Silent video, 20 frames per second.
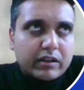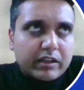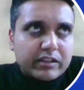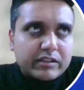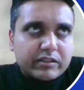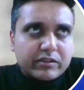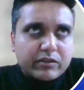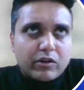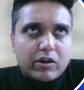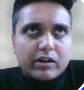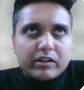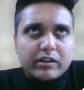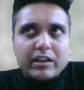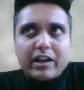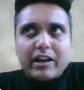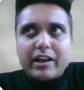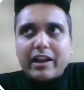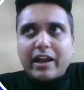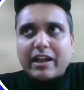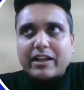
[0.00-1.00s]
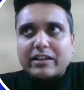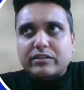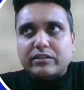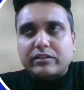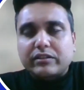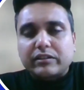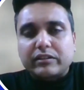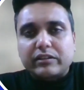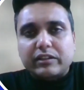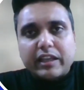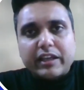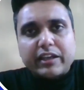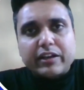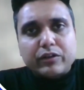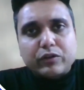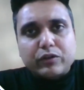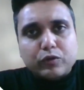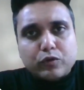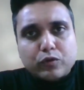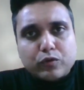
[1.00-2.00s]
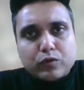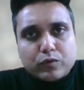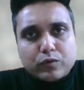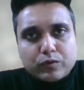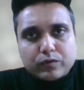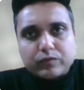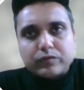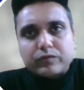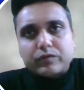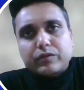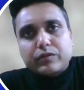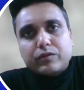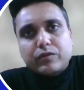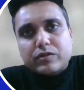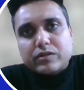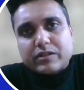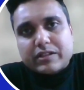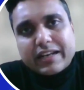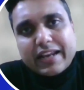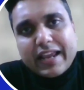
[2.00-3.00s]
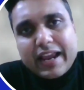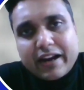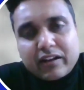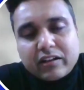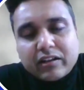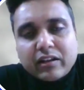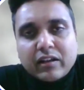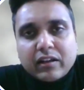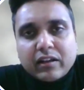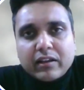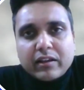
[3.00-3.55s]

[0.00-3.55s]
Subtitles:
is not the last thing to select.